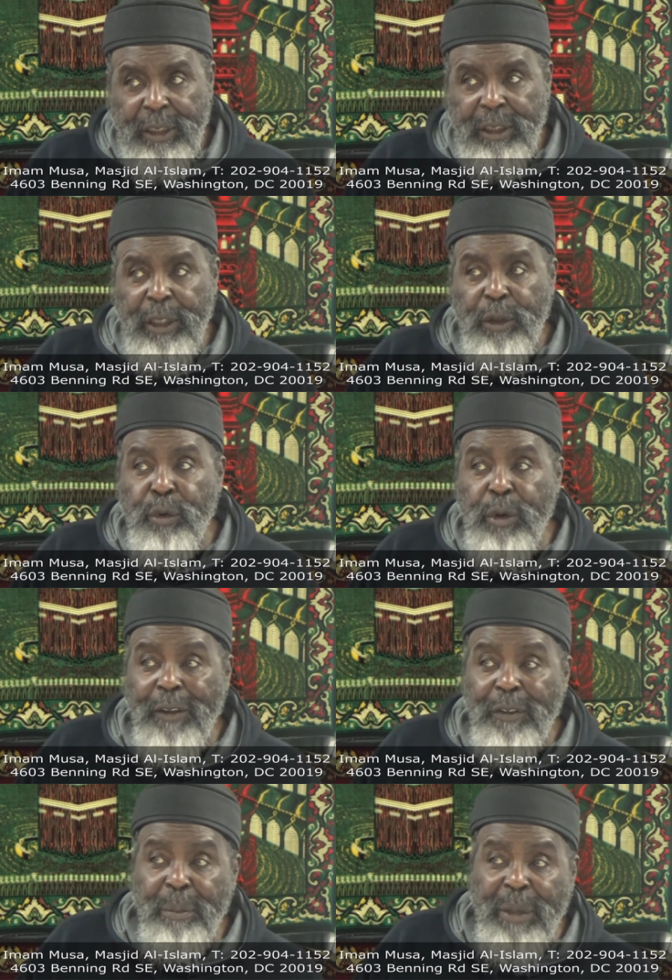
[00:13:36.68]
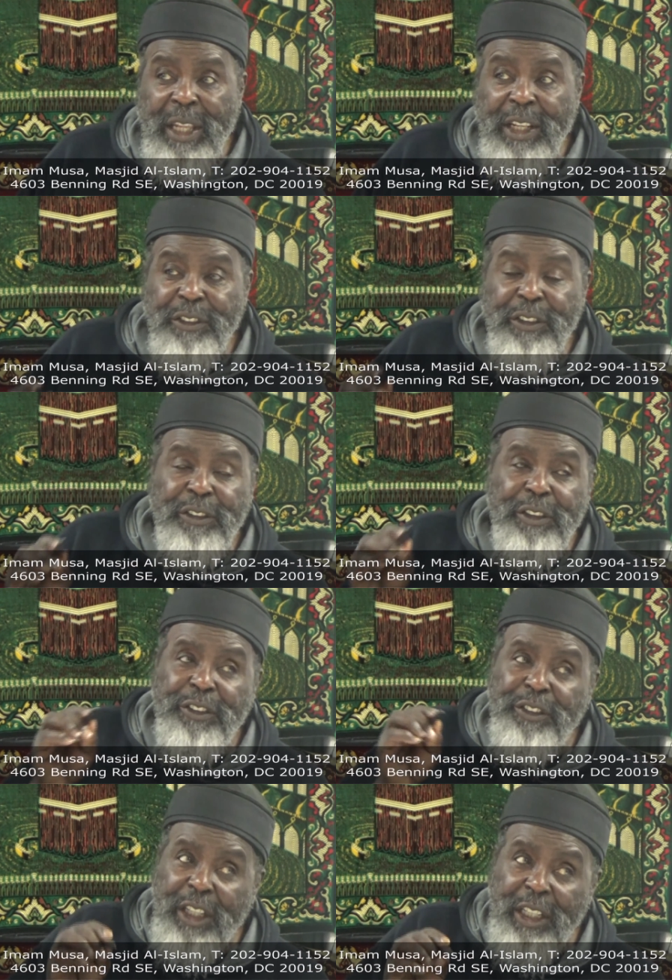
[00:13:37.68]
that whoever manages the
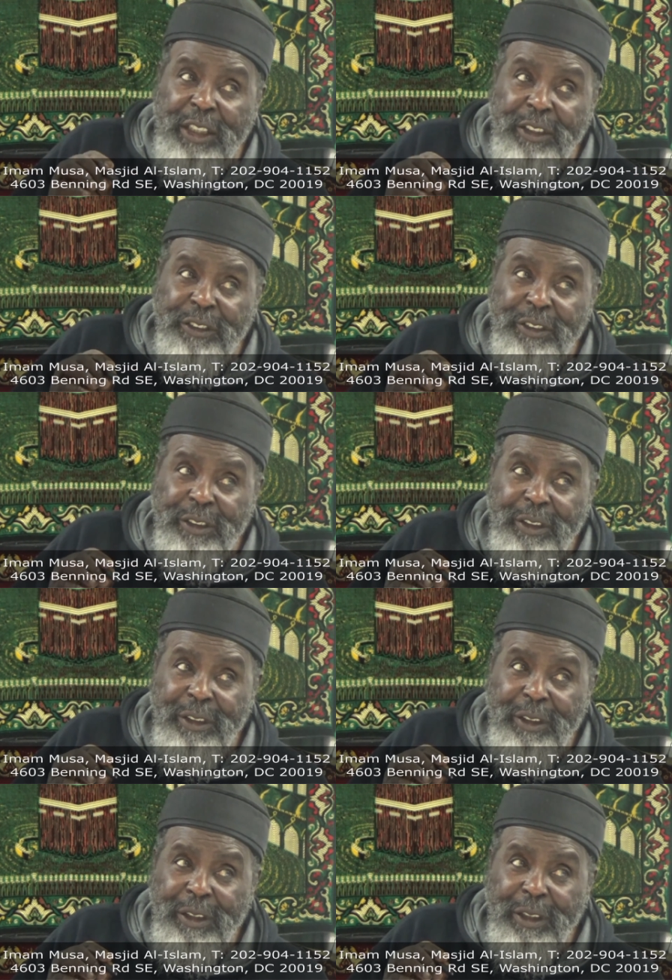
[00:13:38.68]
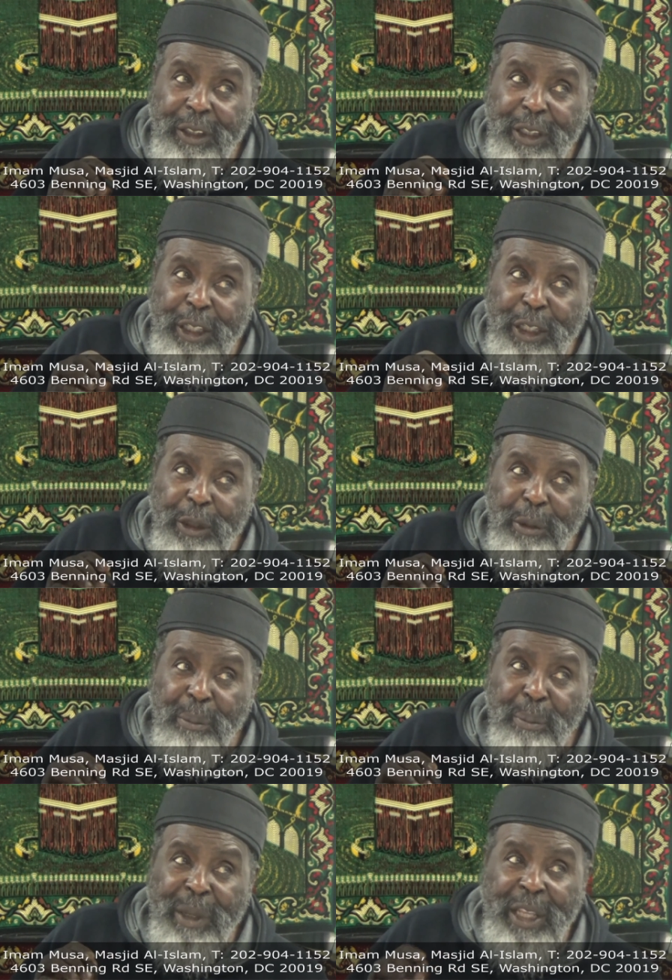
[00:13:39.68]
change
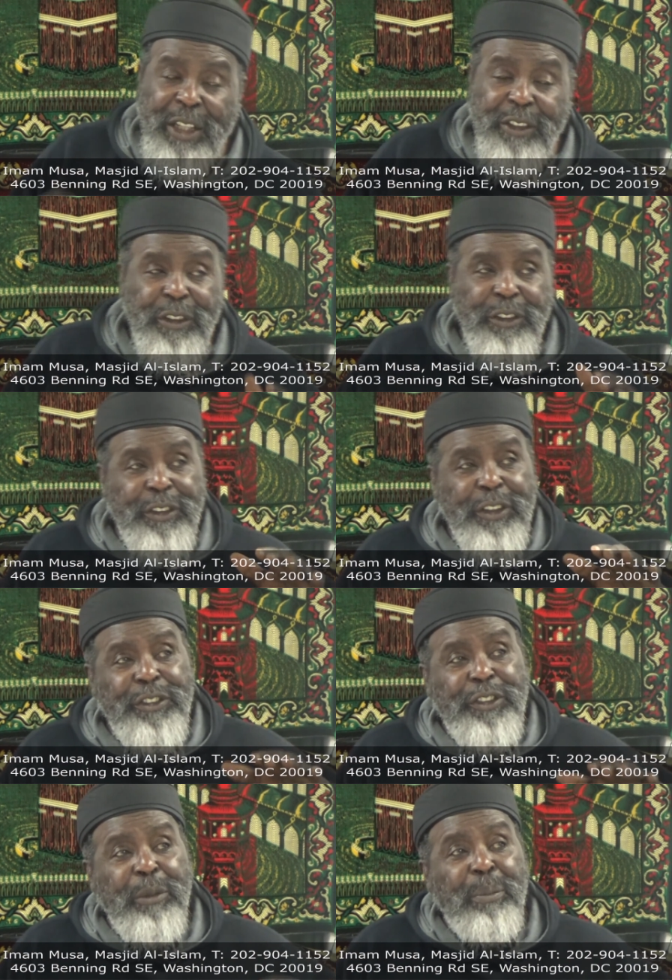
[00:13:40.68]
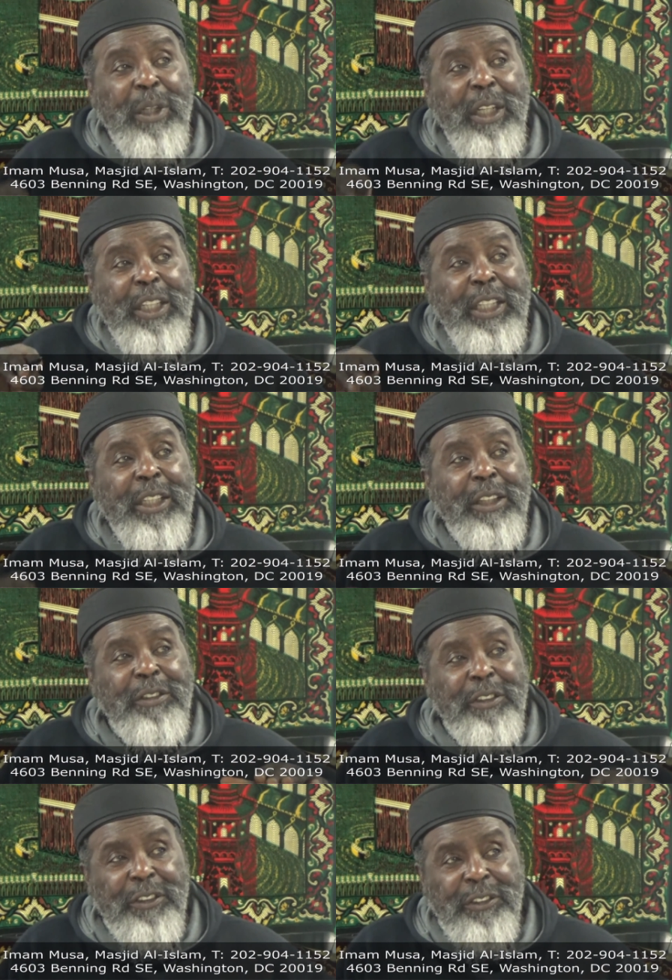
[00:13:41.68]
manages the stability of
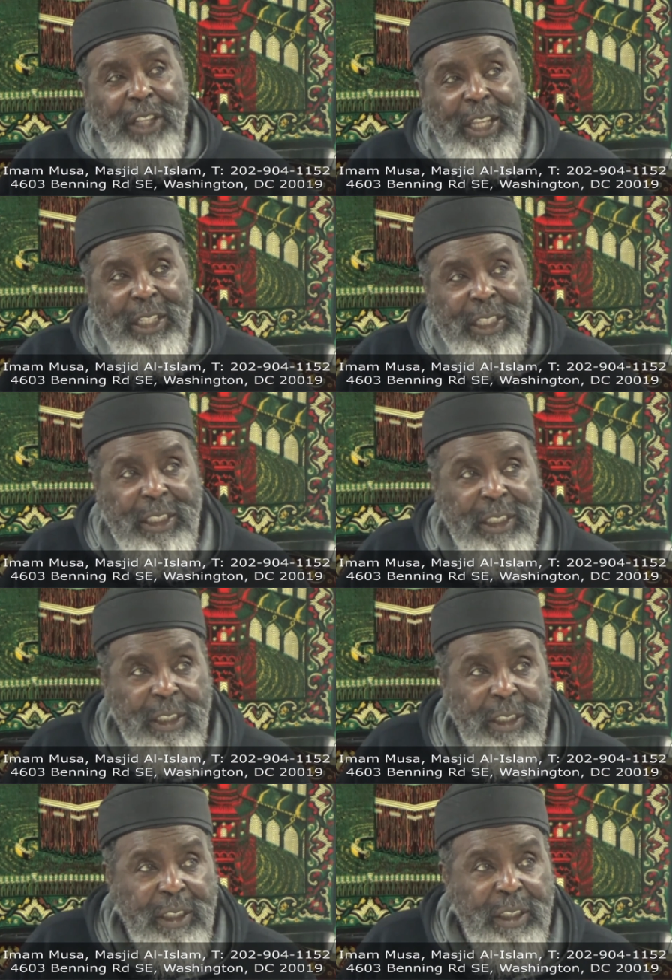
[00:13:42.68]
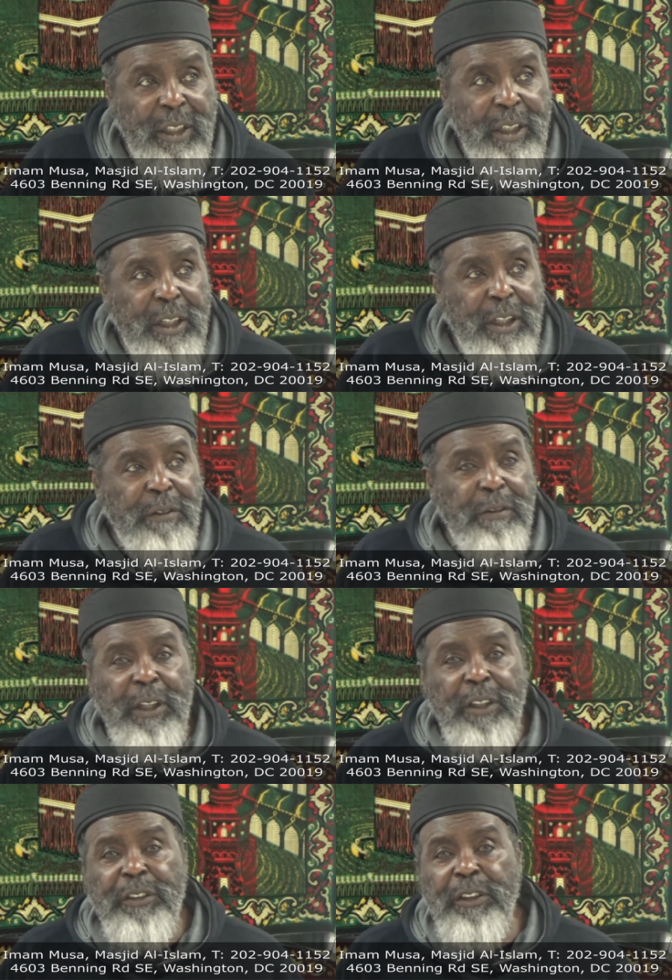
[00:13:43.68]
the society. For
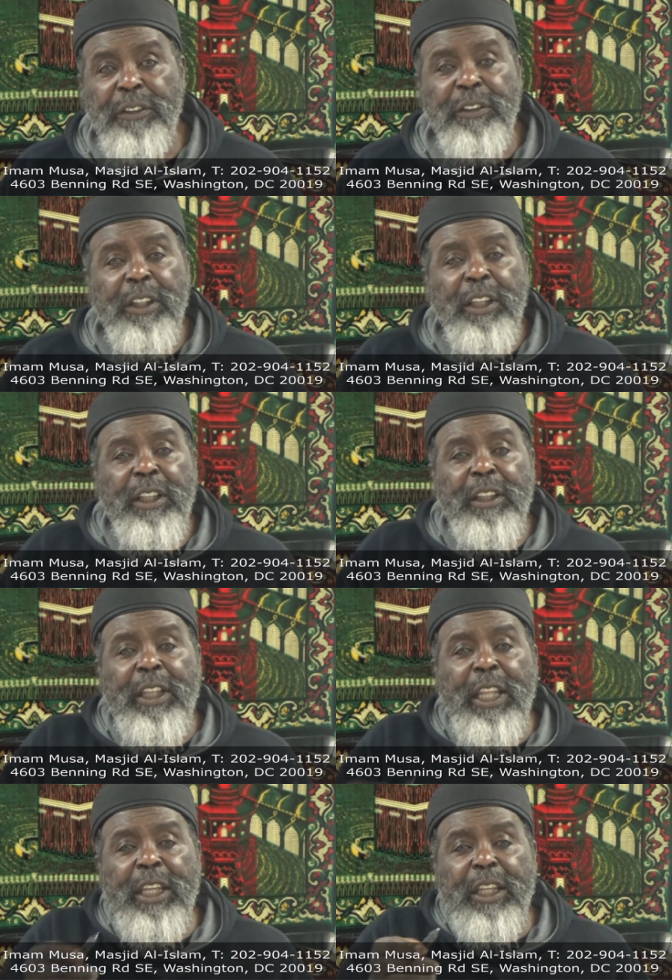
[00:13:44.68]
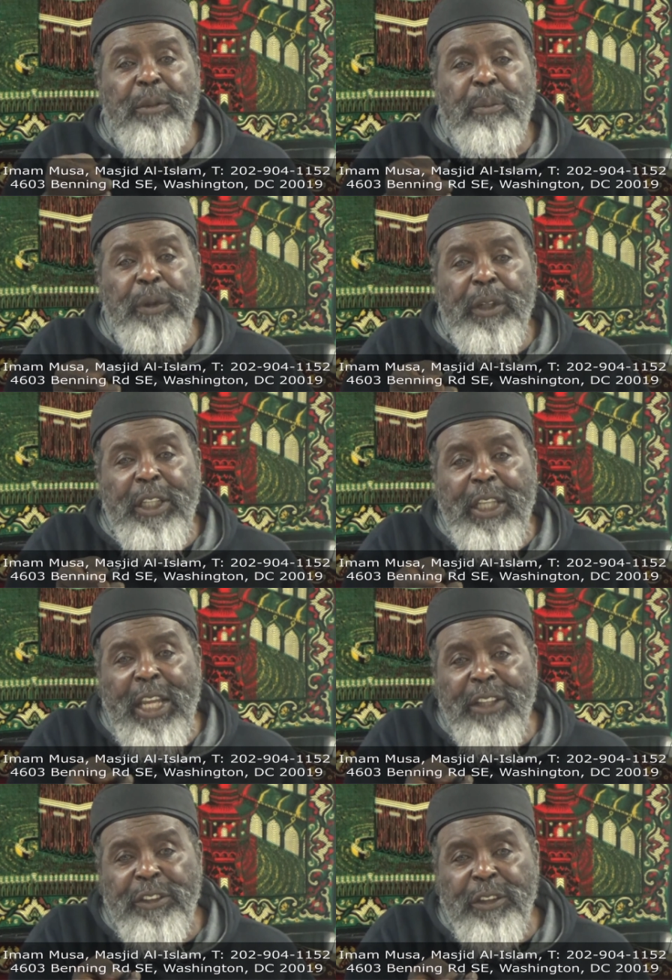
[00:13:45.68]
instance, they could put a
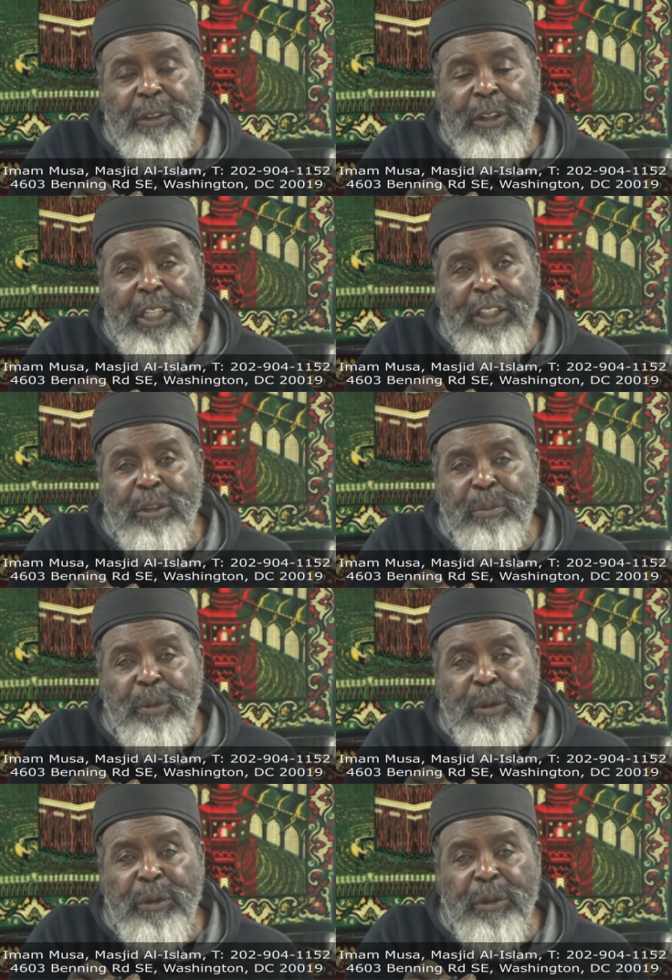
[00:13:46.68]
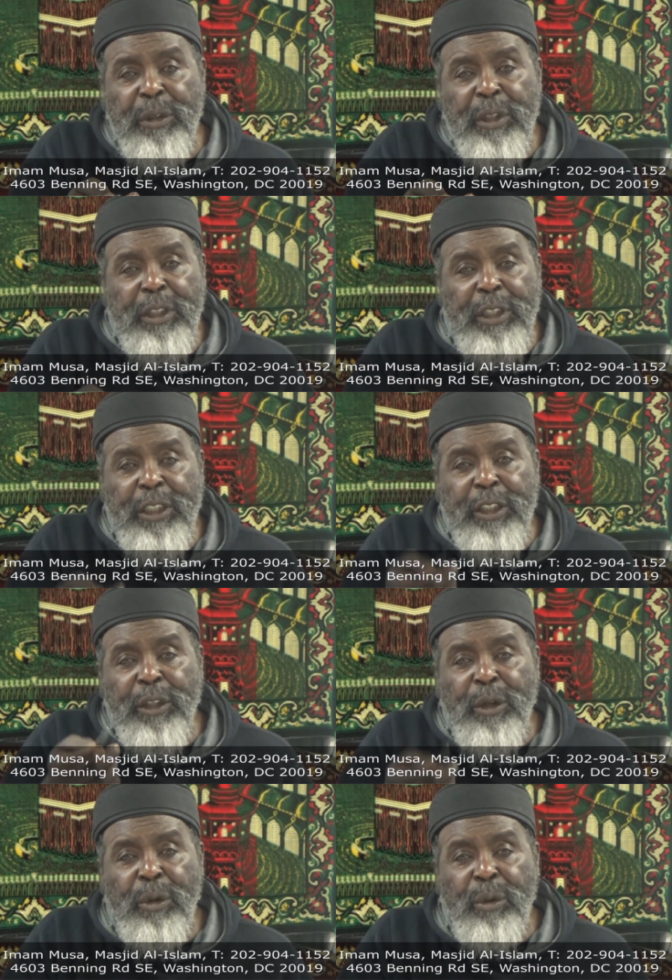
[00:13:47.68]
gadget on that computer that
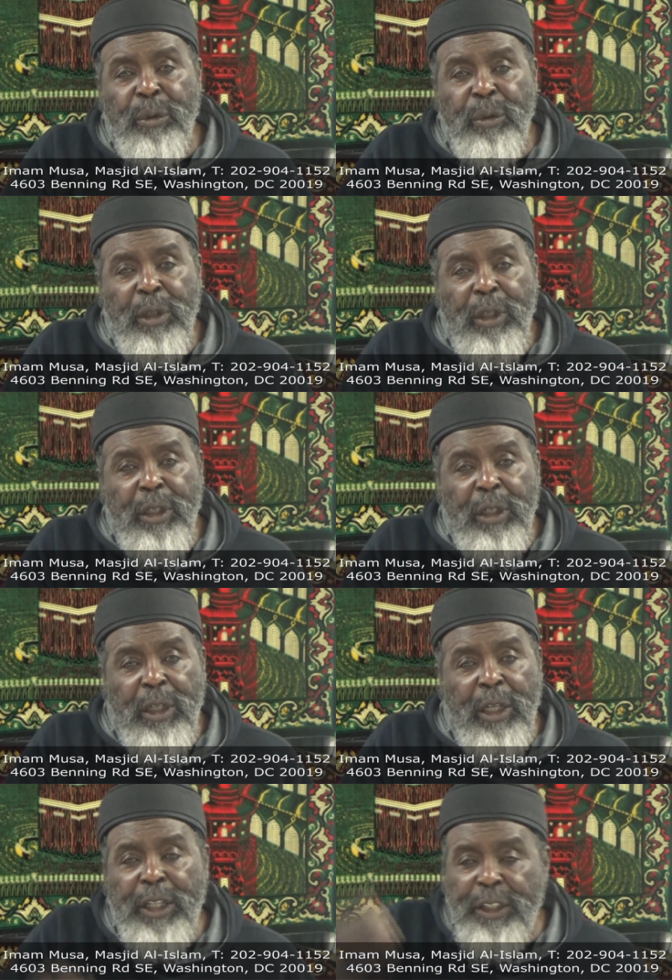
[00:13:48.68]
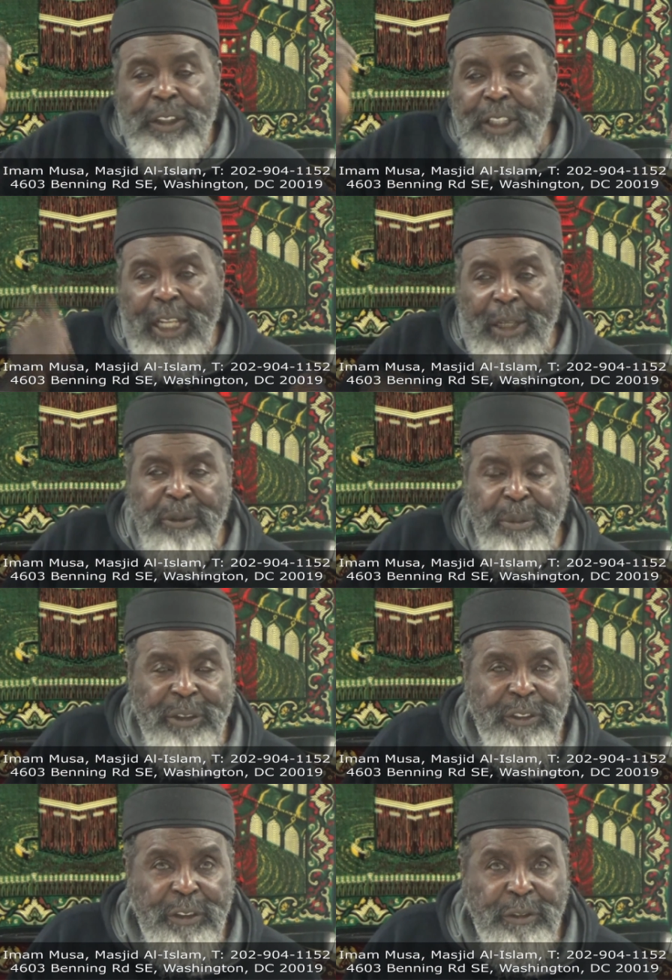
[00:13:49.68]
could hold a hundred times
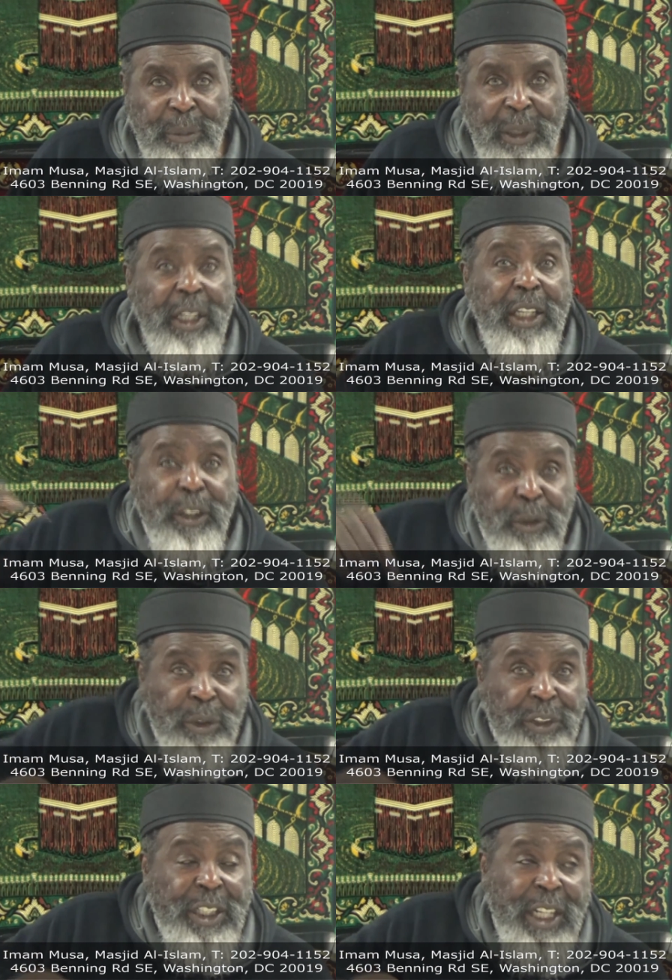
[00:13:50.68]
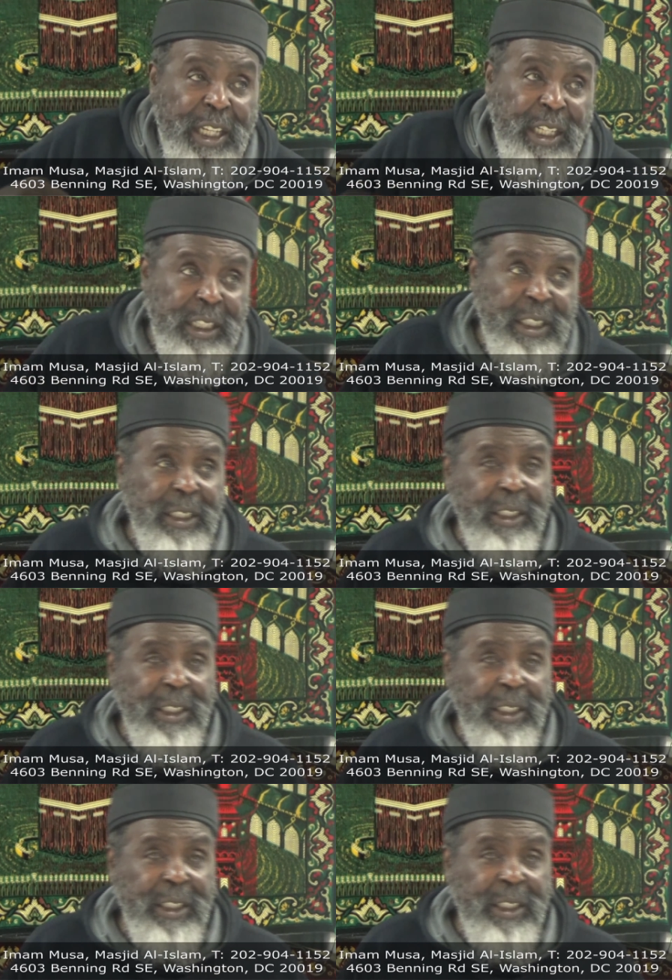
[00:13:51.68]
much information. They could do it today.